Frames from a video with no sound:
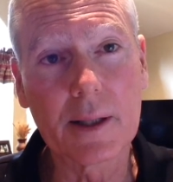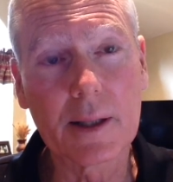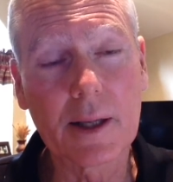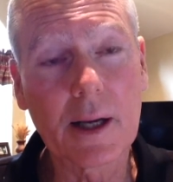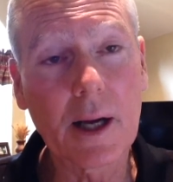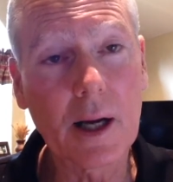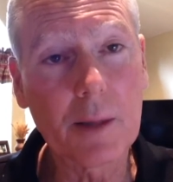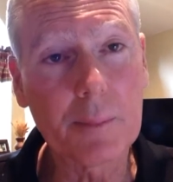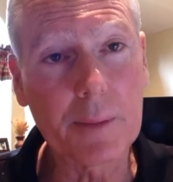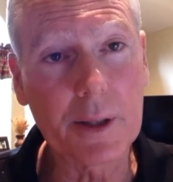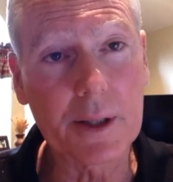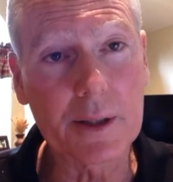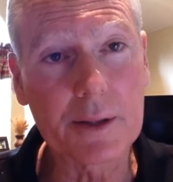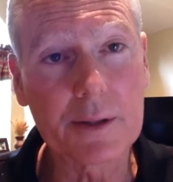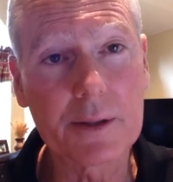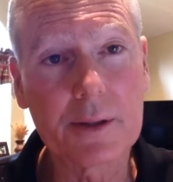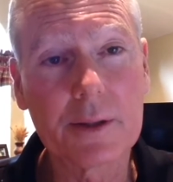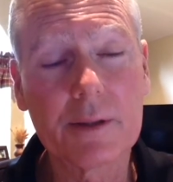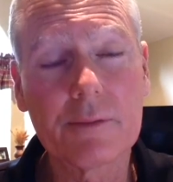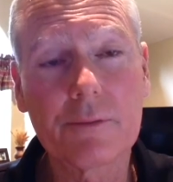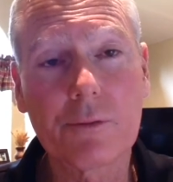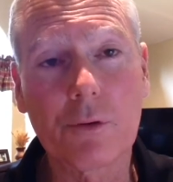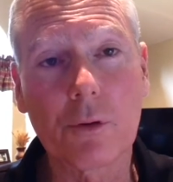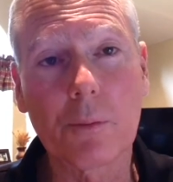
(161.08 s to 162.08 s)
comment,
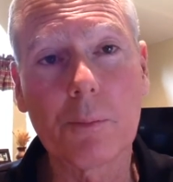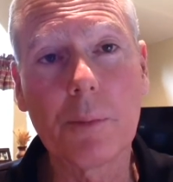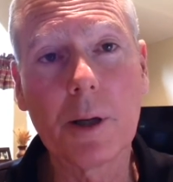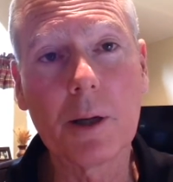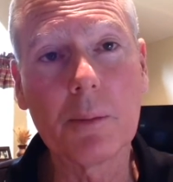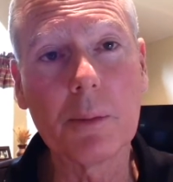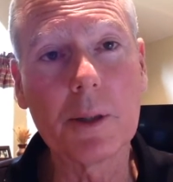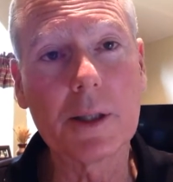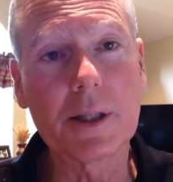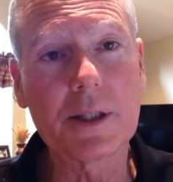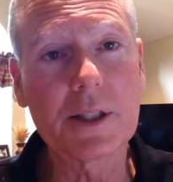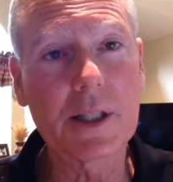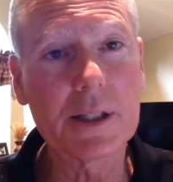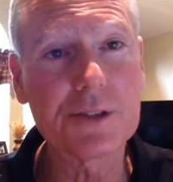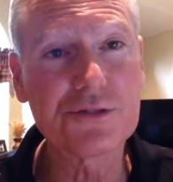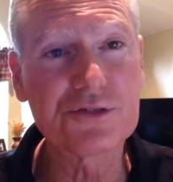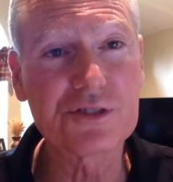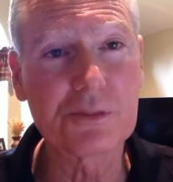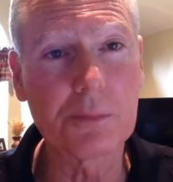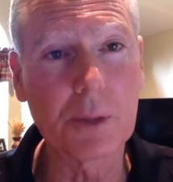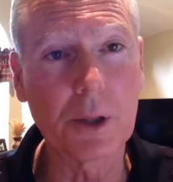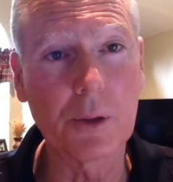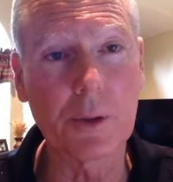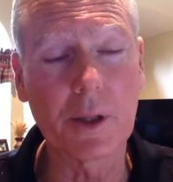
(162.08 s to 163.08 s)
for public
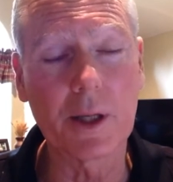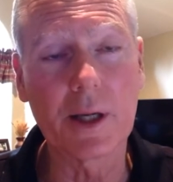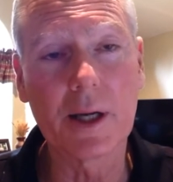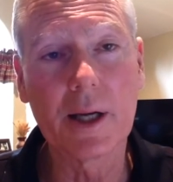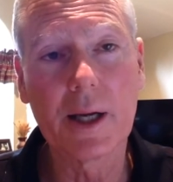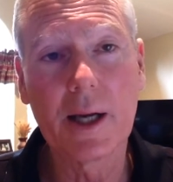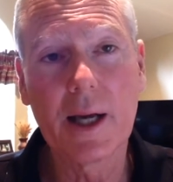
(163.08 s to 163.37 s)
testimony.